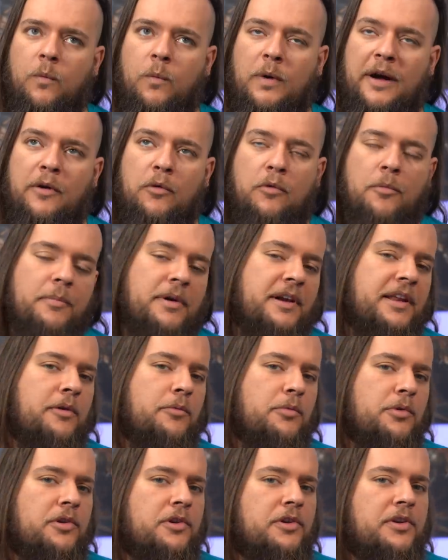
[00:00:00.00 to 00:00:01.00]
Well, many
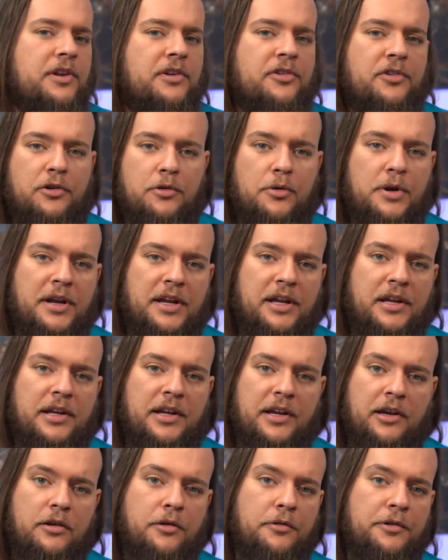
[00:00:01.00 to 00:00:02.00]
would disagree,
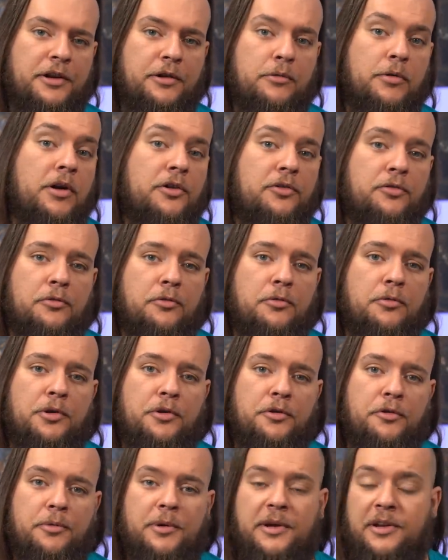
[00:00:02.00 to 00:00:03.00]
including Russell,
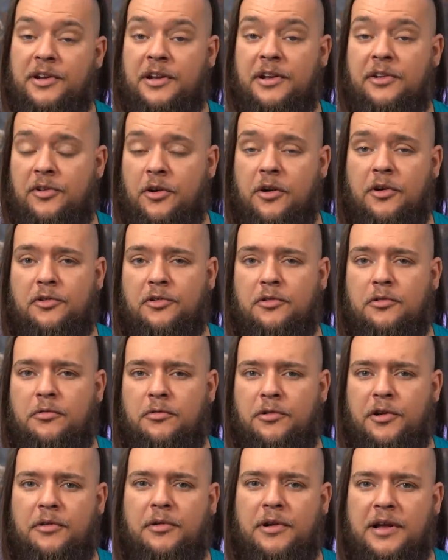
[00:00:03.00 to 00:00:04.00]
who, in his article
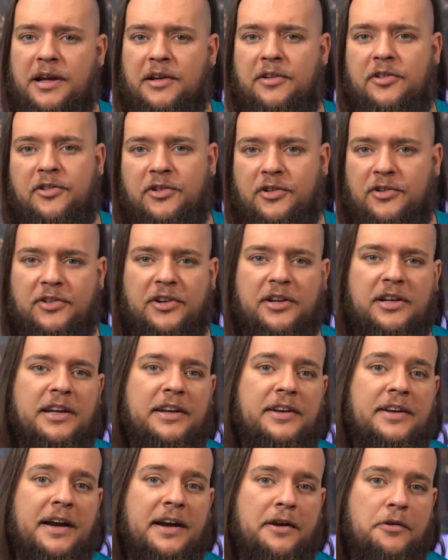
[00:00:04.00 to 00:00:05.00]
no less, succinctly
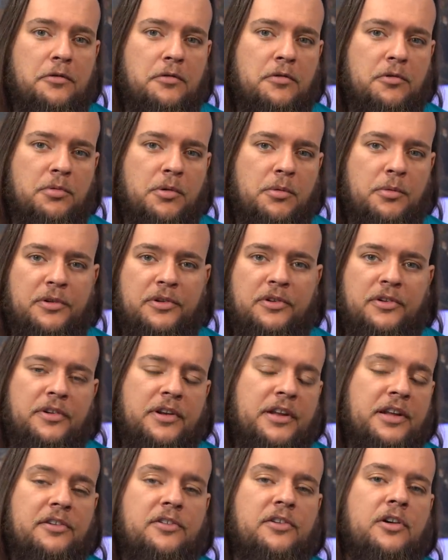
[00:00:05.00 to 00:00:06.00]
tackled what was in
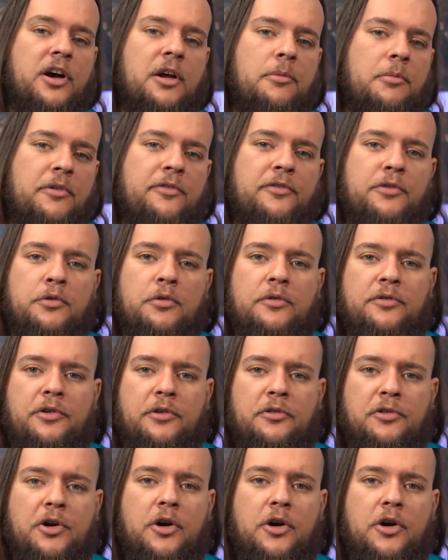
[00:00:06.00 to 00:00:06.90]
his time a few of those